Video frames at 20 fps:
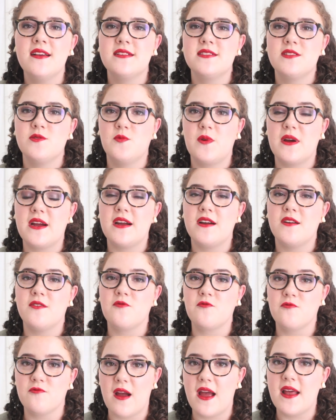to wear
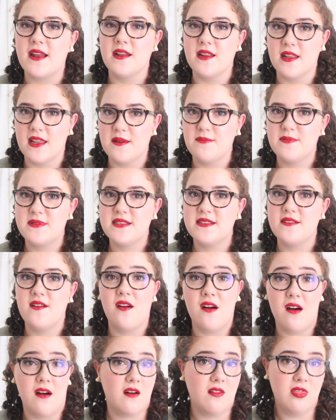red lips
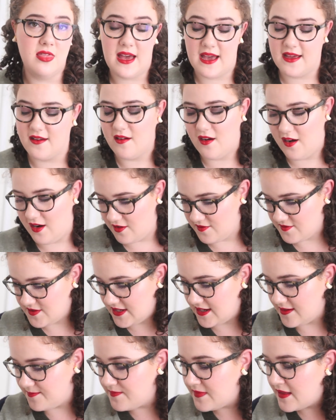all that
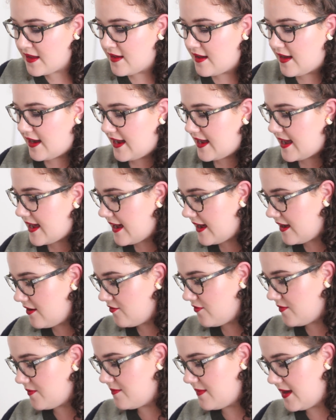often. I
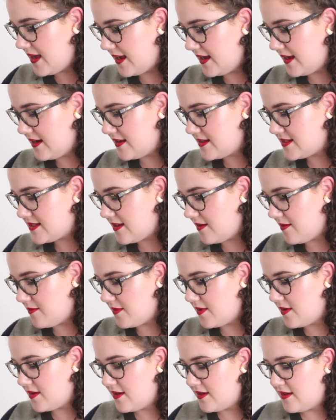have made some